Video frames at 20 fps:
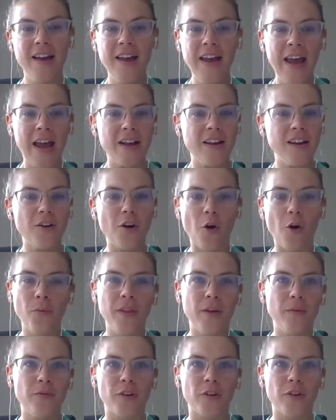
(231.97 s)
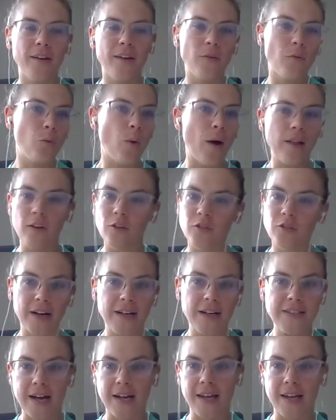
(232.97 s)
and he had owned them for like well over a
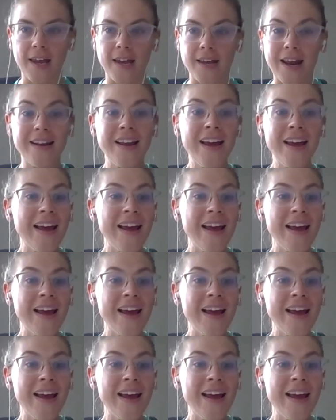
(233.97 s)
decade and